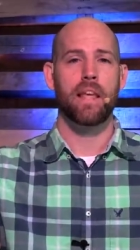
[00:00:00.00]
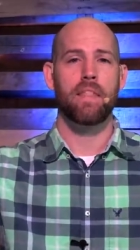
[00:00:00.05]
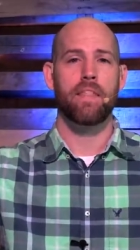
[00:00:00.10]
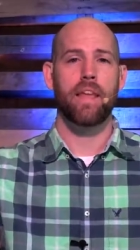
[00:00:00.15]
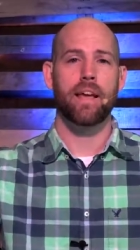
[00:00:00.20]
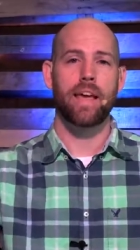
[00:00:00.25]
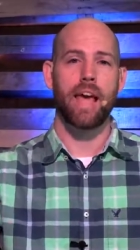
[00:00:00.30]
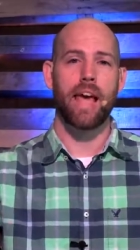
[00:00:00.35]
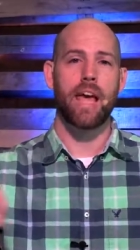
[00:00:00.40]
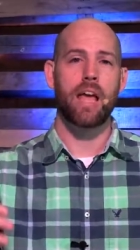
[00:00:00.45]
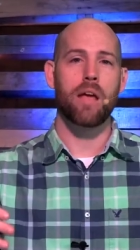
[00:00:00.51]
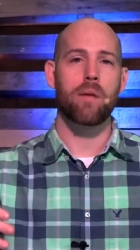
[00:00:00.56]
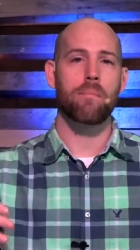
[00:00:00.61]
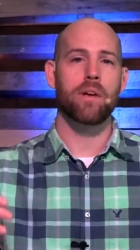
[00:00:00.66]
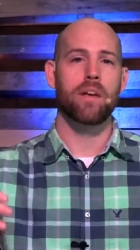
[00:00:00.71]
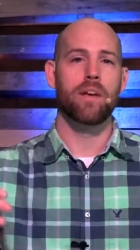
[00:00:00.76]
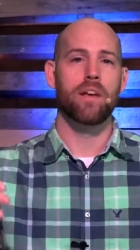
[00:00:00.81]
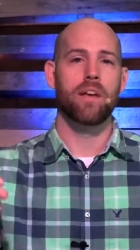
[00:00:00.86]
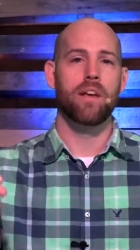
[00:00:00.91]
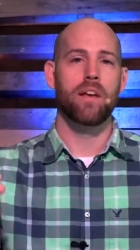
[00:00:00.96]
They came
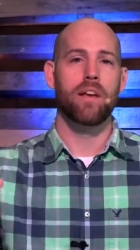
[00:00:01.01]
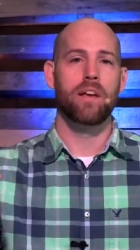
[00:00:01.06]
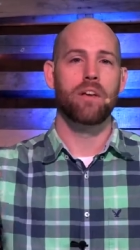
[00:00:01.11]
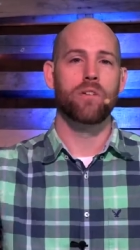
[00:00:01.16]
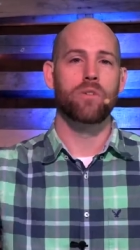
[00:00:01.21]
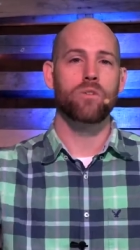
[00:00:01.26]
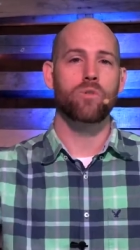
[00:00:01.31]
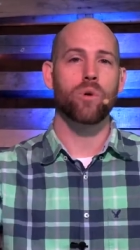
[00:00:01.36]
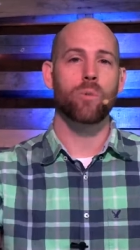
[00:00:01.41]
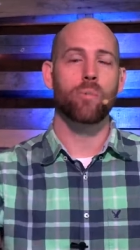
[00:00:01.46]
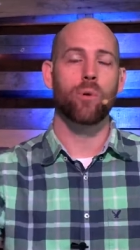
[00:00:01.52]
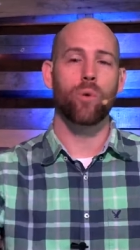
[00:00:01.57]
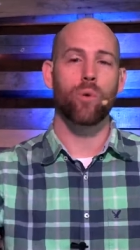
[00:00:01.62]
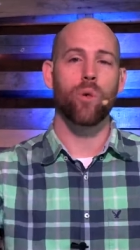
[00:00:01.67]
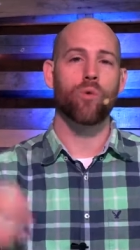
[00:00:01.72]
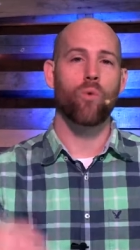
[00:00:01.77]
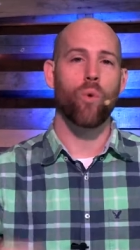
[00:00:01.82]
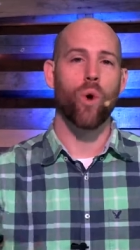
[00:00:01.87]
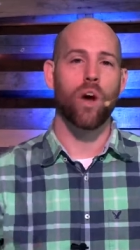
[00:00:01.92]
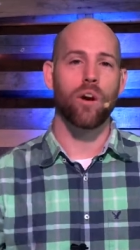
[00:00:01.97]
to a pool
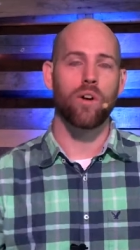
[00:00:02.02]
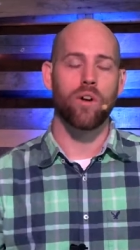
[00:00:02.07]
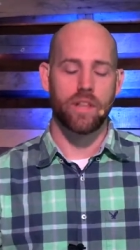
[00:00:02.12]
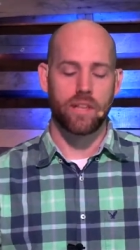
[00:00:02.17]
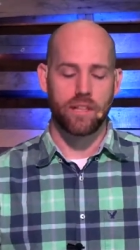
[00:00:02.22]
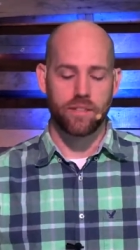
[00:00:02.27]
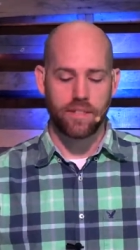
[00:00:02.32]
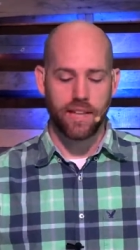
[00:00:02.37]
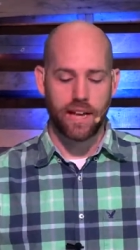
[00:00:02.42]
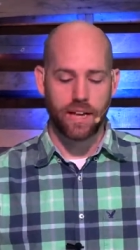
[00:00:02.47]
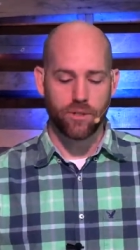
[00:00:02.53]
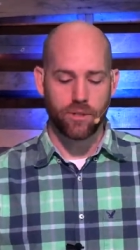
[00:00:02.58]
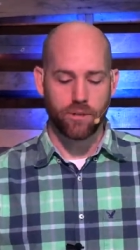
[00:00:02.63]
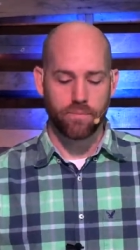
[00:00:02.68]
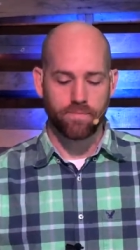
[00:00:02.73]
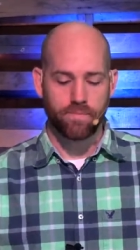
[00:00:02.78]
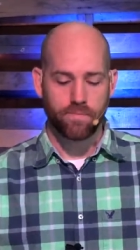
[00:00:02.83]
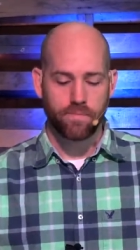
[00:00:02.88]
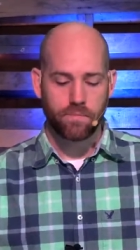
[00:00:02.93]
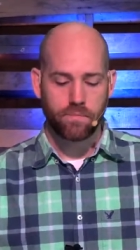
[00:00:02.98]
of water in this desert.
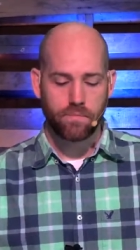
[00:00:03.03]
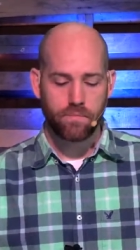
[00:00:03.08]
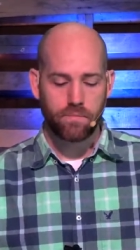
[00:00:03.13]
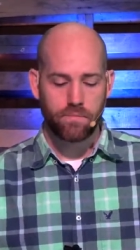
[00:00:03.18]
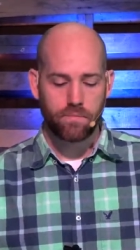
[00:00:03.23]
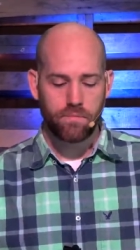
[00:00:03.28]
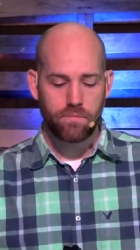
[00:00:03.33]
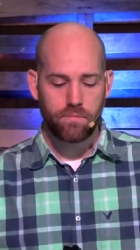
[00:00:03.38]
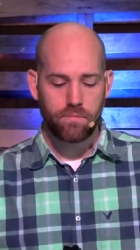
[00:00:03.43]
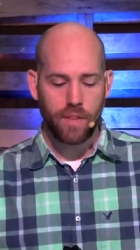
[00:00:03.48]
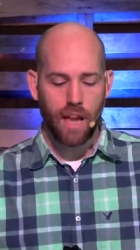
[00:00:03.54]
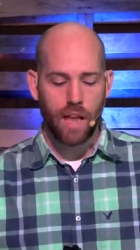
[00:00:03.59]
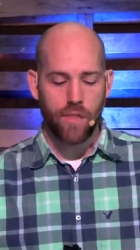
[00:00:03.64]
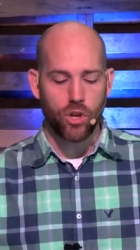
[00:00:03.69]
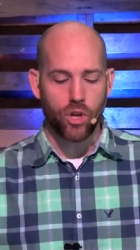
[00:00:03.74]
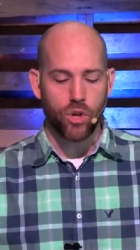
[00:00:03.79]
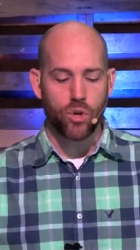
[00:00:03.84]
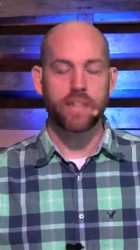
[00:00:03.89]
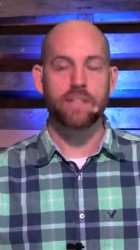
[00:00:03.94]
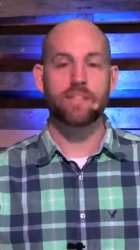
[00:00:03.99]
And the
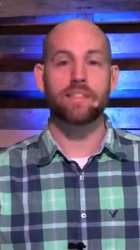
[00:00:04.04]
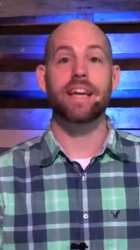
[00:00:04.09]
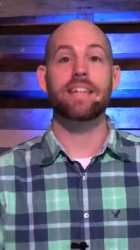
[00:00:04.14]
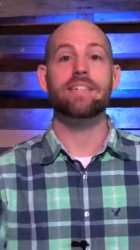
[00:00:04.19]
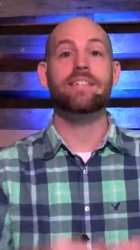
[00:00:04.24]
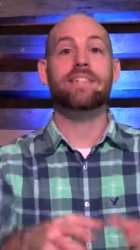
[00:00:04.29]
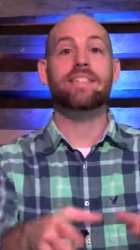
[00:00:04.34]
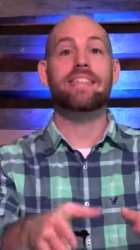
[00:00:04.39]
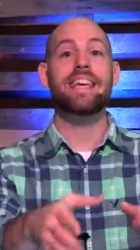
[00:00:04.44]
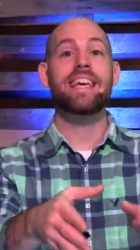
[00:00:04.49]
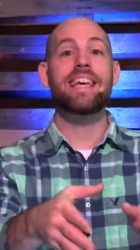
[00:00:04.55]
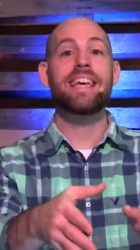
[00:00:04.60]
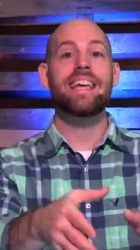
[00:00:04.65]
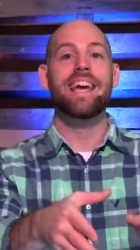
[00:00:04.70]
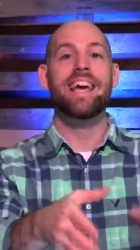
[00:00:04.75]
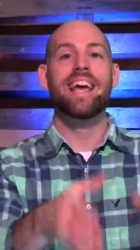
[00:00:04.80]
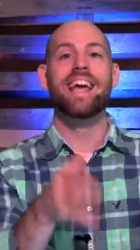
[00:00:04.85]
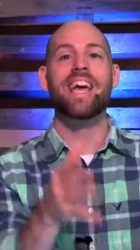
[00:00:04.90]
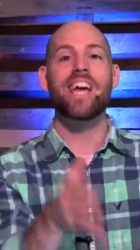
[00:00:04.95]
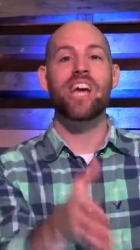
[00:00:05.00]
eunuch said, See,
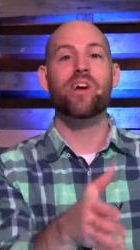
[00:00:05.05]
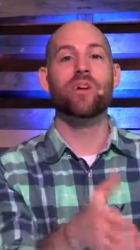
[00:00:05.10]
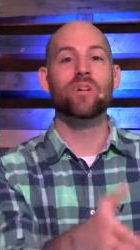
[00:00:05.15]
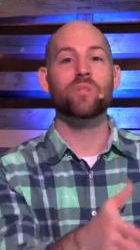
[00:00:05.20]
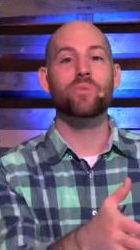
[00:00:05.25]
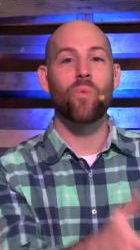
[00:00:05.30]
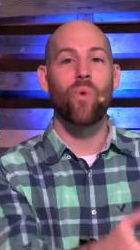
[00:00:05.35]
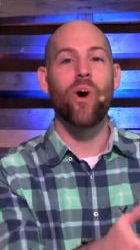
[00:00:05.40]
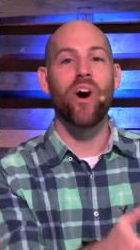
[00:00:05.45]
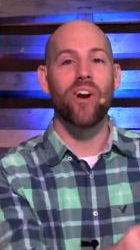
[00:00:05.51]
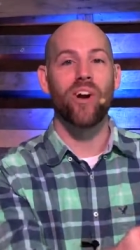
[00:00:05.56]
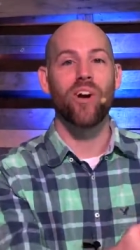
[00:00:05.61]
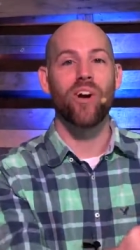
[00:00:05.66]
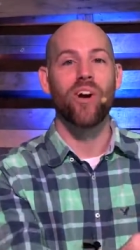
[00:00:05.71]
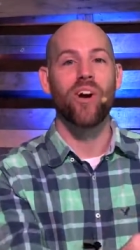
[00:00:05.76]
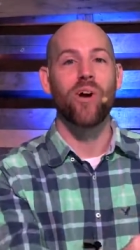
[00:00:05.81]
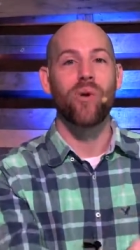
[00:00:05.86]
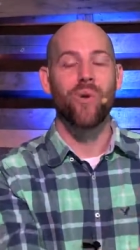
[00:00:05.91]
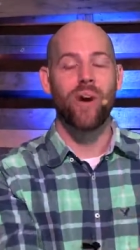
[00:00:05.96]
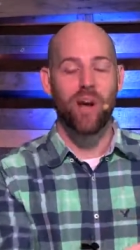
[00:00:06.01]
here is water.
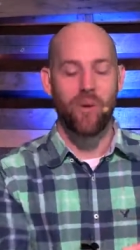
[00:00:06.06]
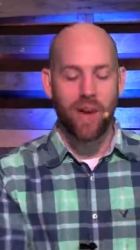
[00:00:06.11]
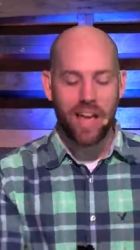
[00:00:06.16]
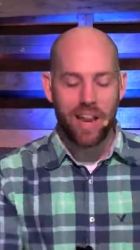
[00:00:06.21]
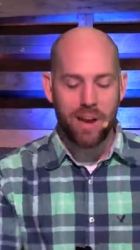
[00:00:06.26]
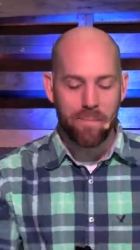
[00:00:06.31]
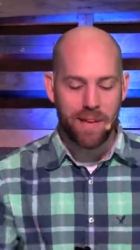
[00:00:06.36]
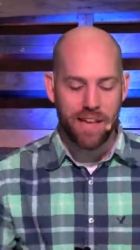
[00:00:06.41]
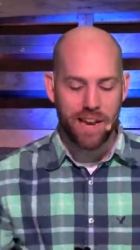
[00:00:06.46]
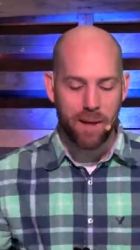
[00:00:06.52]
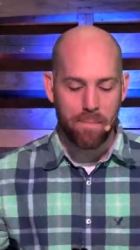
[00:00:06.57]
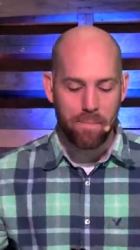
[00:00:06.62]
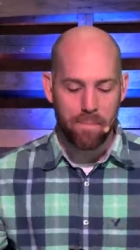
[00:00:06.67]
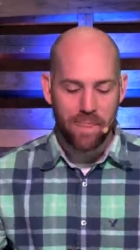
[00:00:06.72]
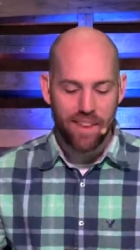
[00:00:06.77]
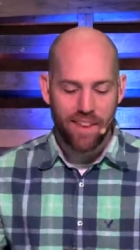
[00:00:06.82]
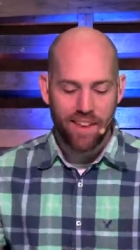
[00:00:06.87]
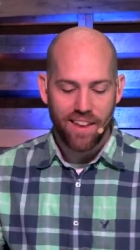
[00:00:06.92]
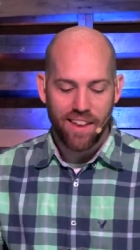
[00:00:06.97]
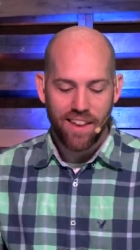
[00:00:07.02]
Wait, wait a minute.
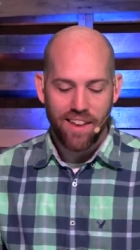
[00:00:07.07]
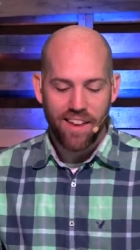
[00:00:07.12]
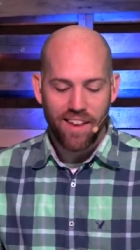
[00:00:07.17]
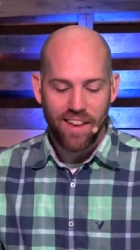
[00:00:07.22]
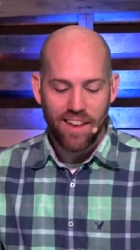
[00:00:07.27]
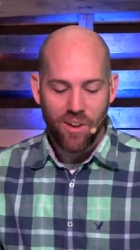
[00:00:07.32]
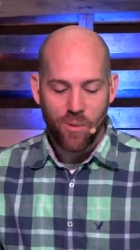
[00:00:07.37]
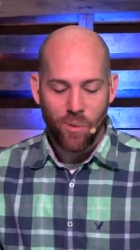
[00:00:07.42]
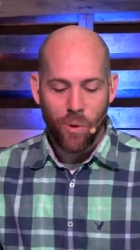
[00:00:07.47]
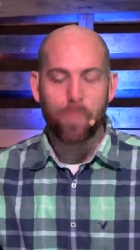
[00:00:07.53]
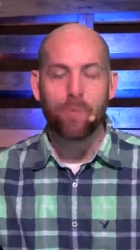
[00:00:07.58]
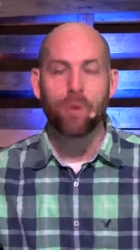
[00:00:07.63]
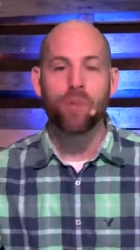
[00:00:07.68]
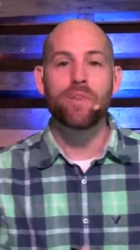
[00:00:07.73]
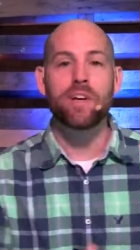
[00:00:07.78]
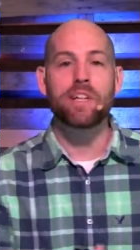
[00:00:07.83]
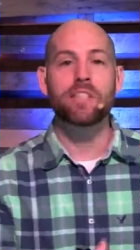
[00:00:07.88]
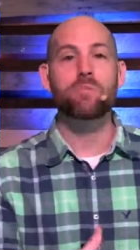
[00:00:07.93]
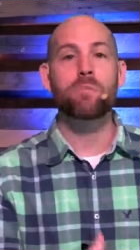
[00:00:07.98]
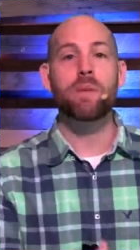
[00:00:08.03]
What
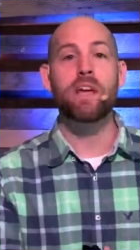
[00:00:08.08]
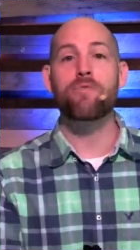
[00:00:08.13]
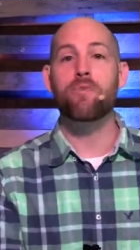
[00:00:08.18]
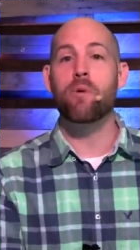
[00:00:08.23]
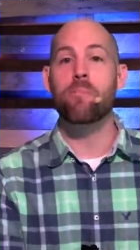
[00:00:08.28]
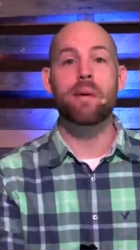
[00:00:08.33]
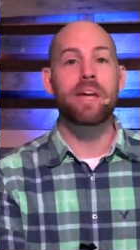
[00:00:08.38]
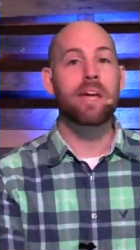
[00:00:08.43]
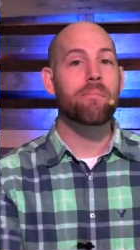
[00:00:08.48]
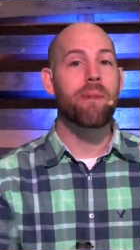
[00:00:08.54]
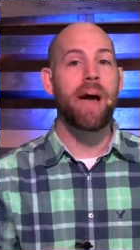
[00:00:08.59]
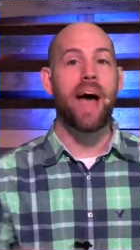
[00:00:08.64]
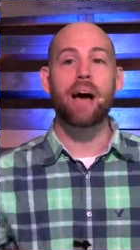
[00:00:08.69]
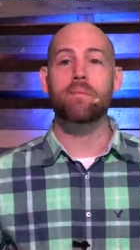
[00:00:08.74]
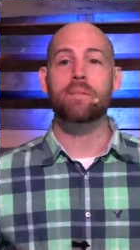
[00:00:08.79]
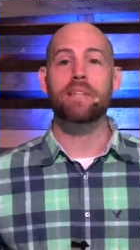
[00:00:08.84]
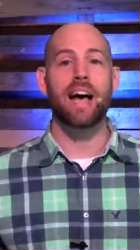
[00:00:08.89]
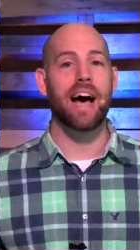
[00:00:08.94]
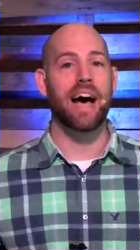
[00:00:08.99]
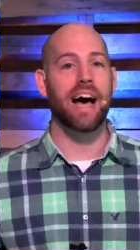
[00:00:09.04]
prevents me from being
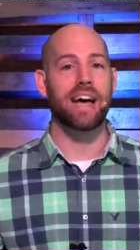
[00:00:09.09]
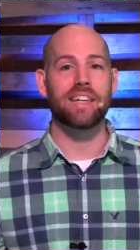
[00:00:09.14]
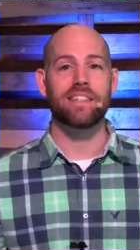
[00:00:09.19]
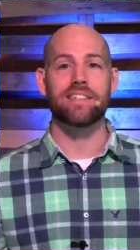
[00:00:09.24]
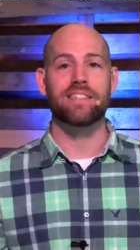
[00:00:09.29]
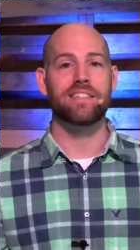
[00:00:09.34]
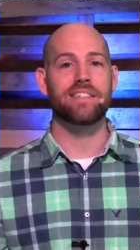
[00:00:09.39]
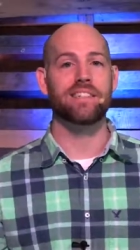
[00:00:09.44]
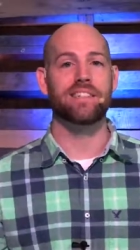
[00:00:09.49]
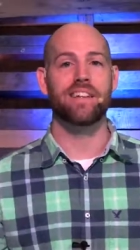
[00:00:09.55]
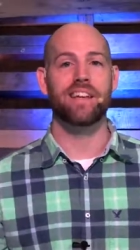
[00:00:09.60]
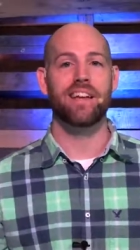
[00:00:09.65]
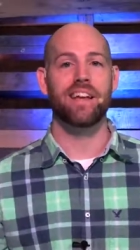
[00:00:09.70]
baptized?